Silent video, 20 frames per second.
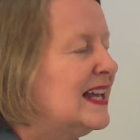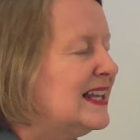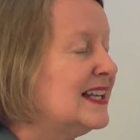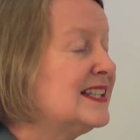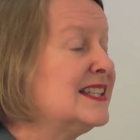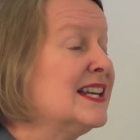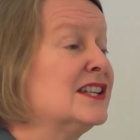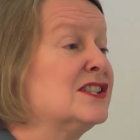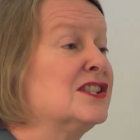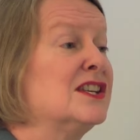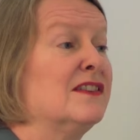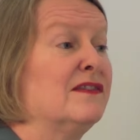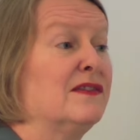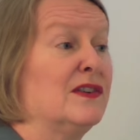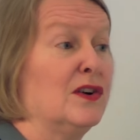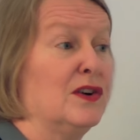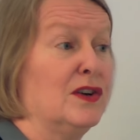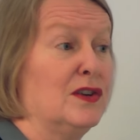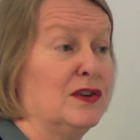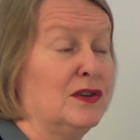That's actually a
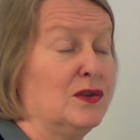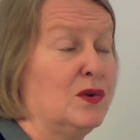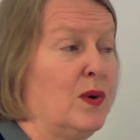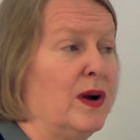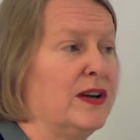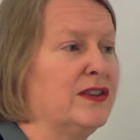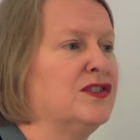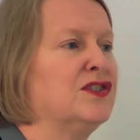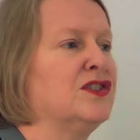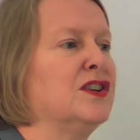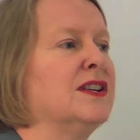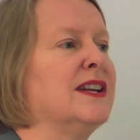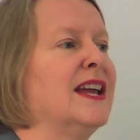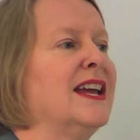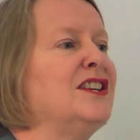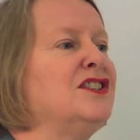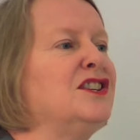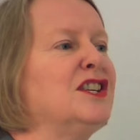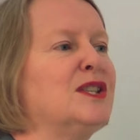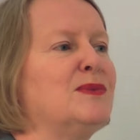very good question.
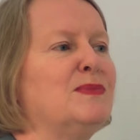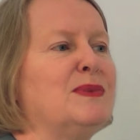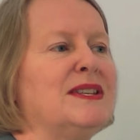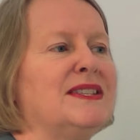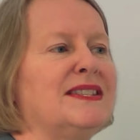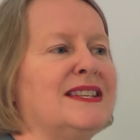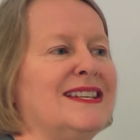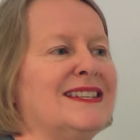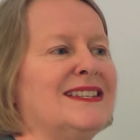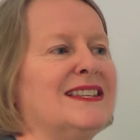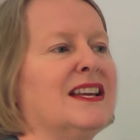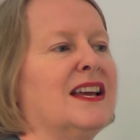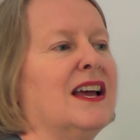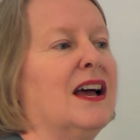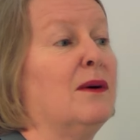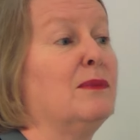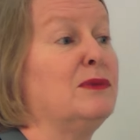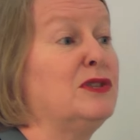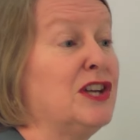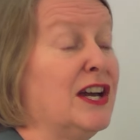HSBC's
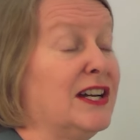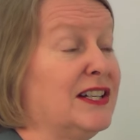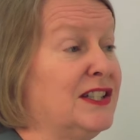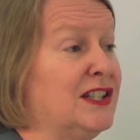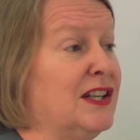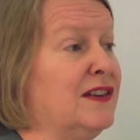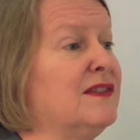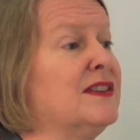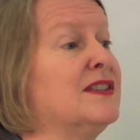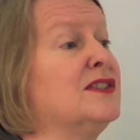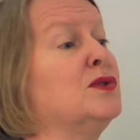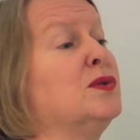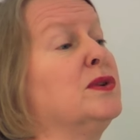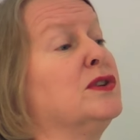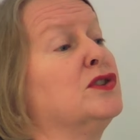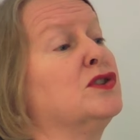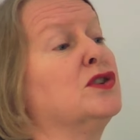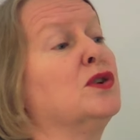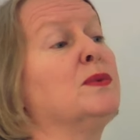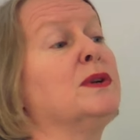objective is to
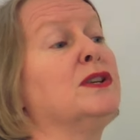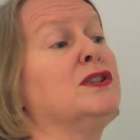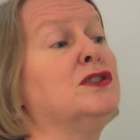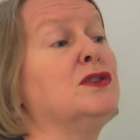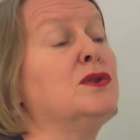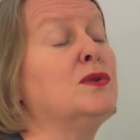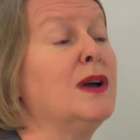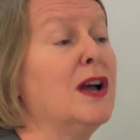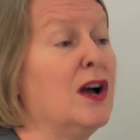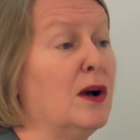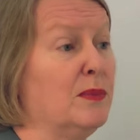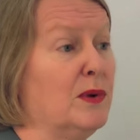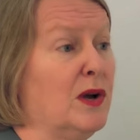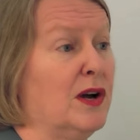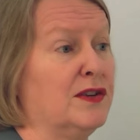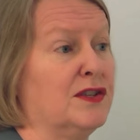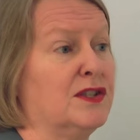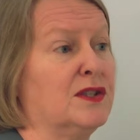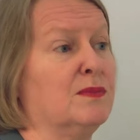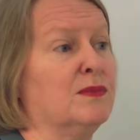ensure we do help
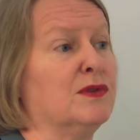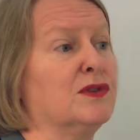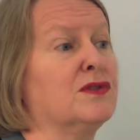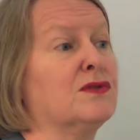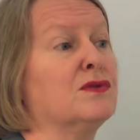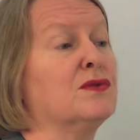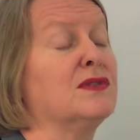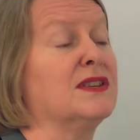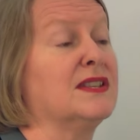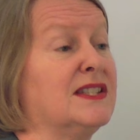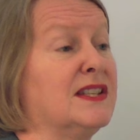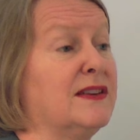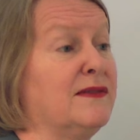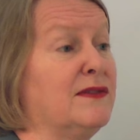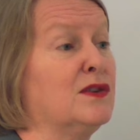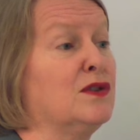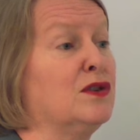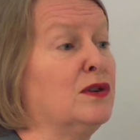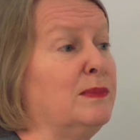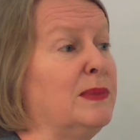customers through
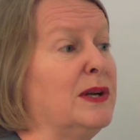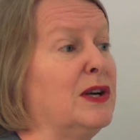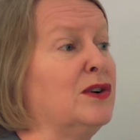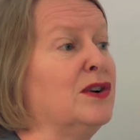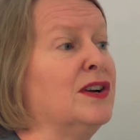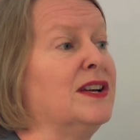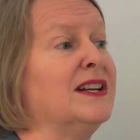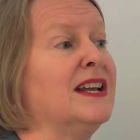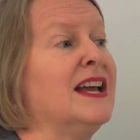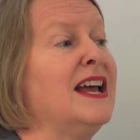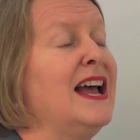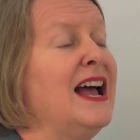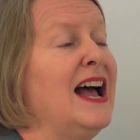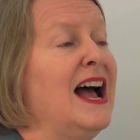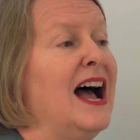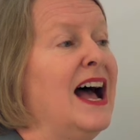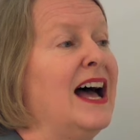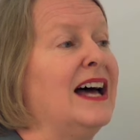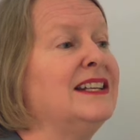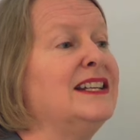difficult period
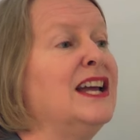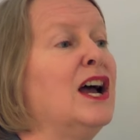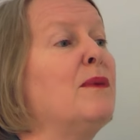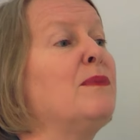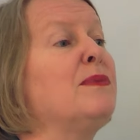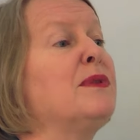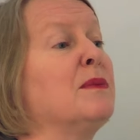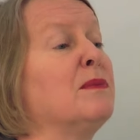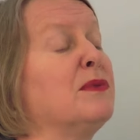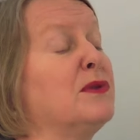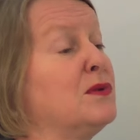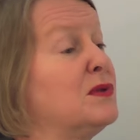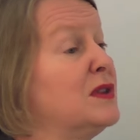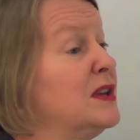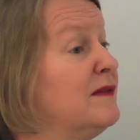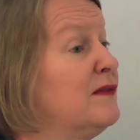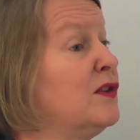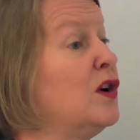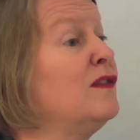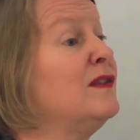and help them through
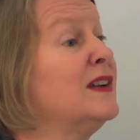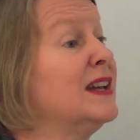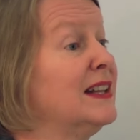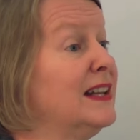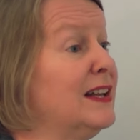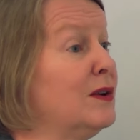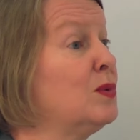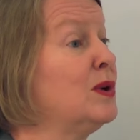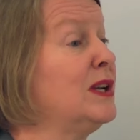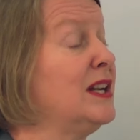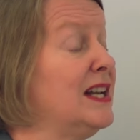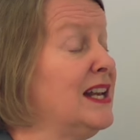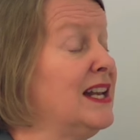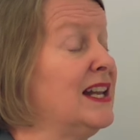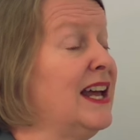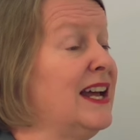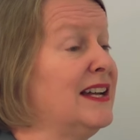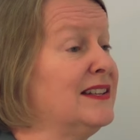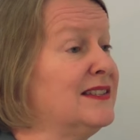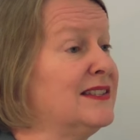the evolving liquidity
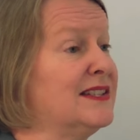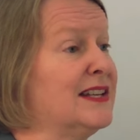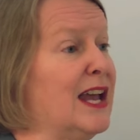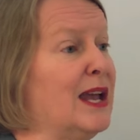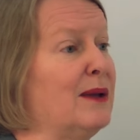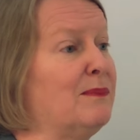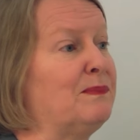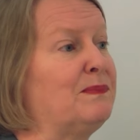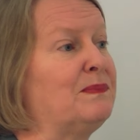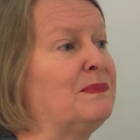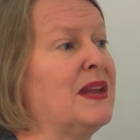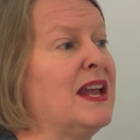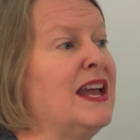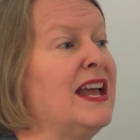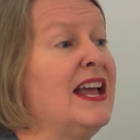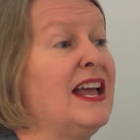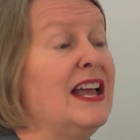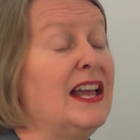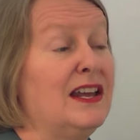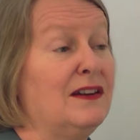landscape.
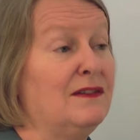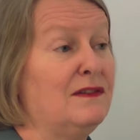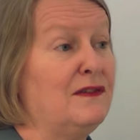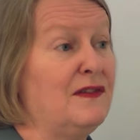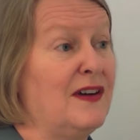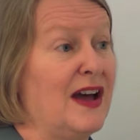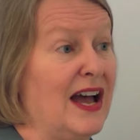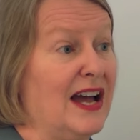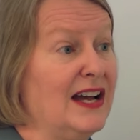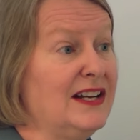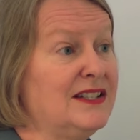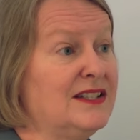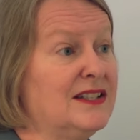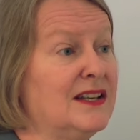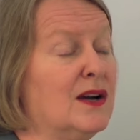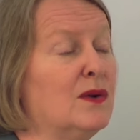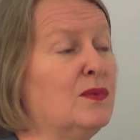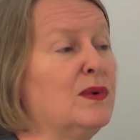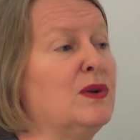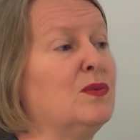In fact,
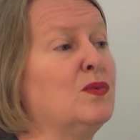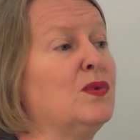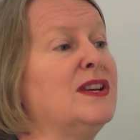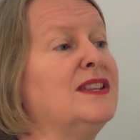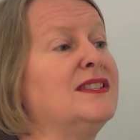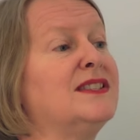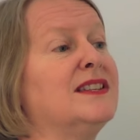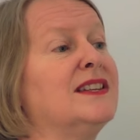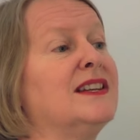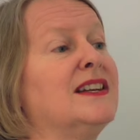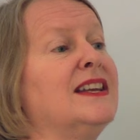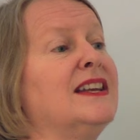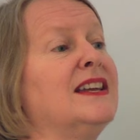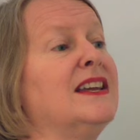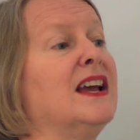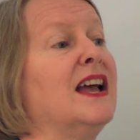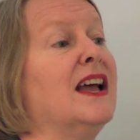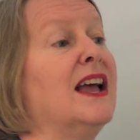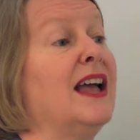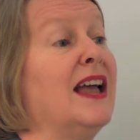we
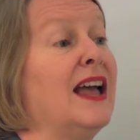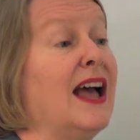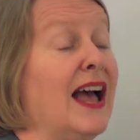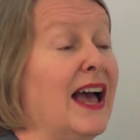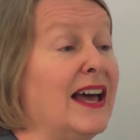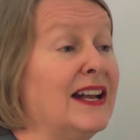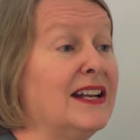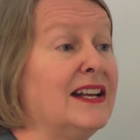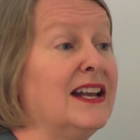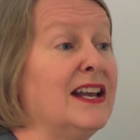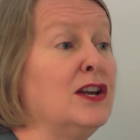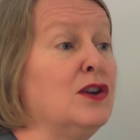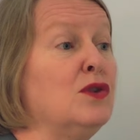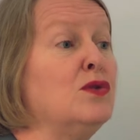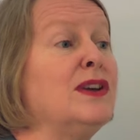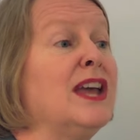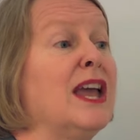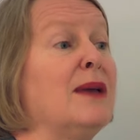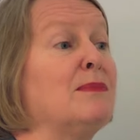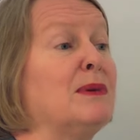recently added a
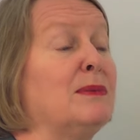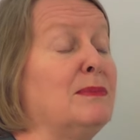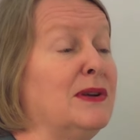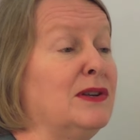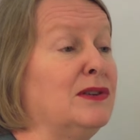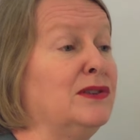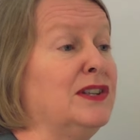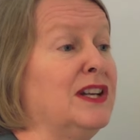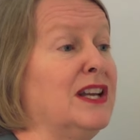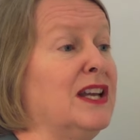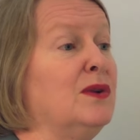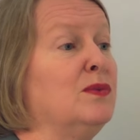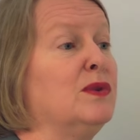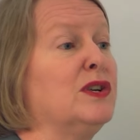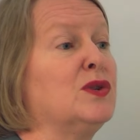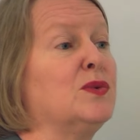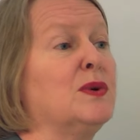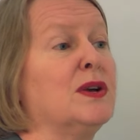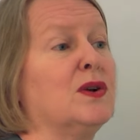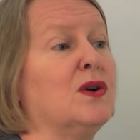new capability,
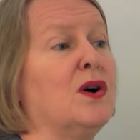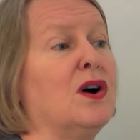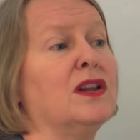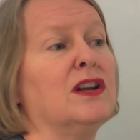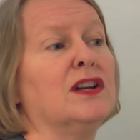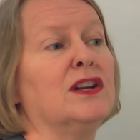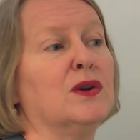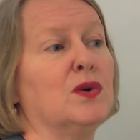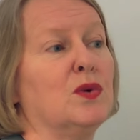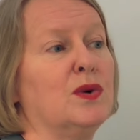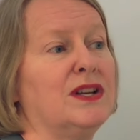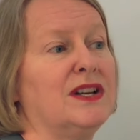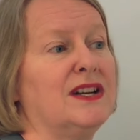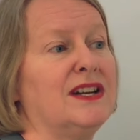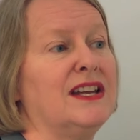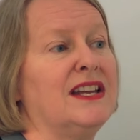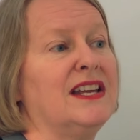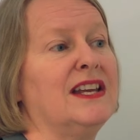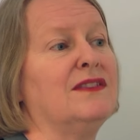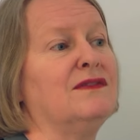which we call our
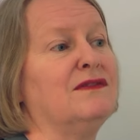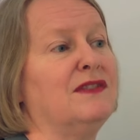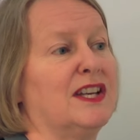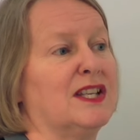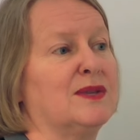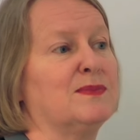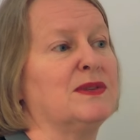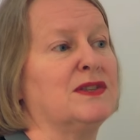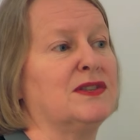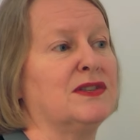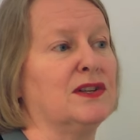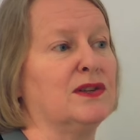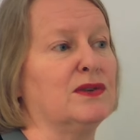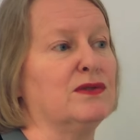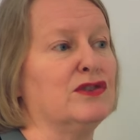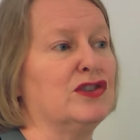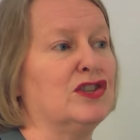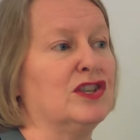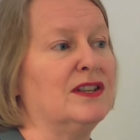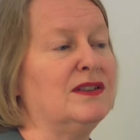Liquidity Investment
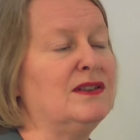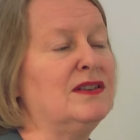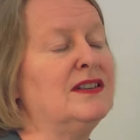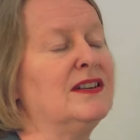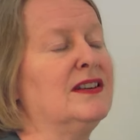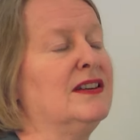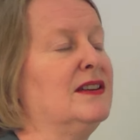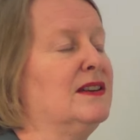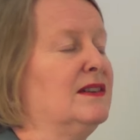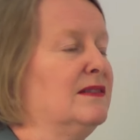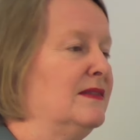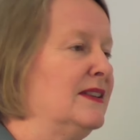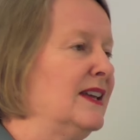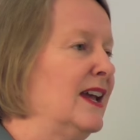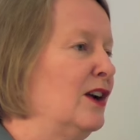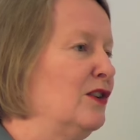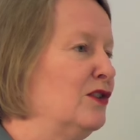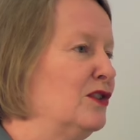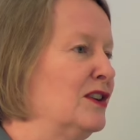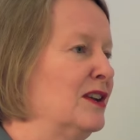Solution, the
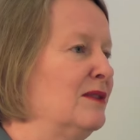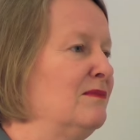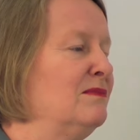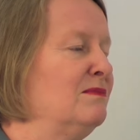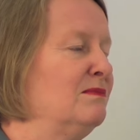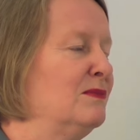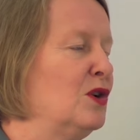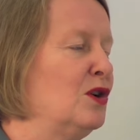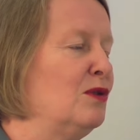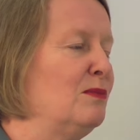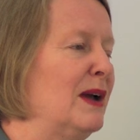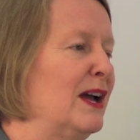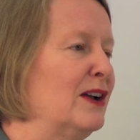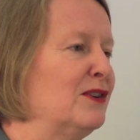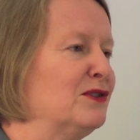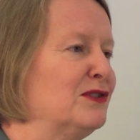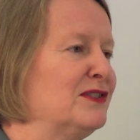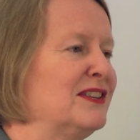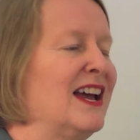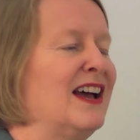acronym all
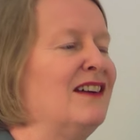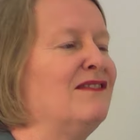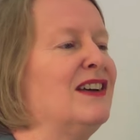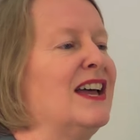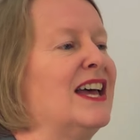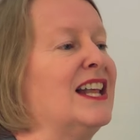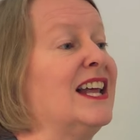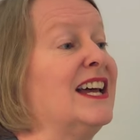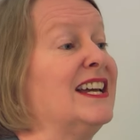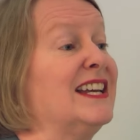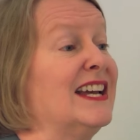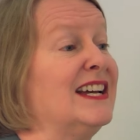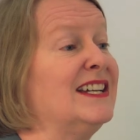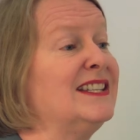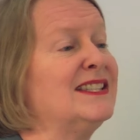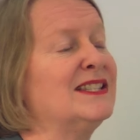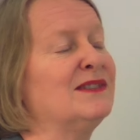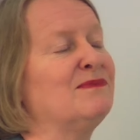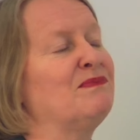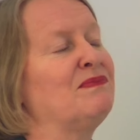bankers have,
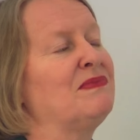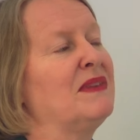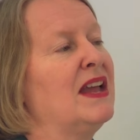LIS.